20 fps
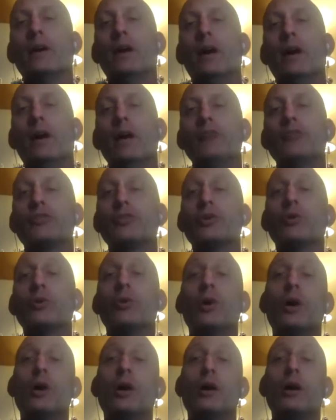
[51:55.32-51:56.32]
And
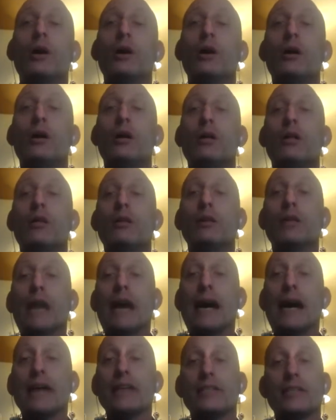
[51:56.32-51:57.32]
so the
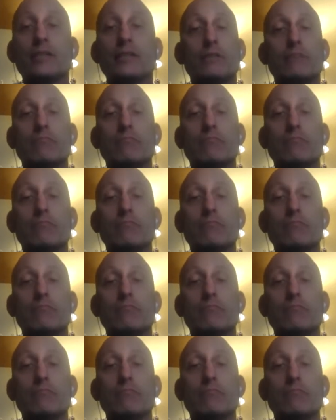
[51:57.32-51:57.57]
last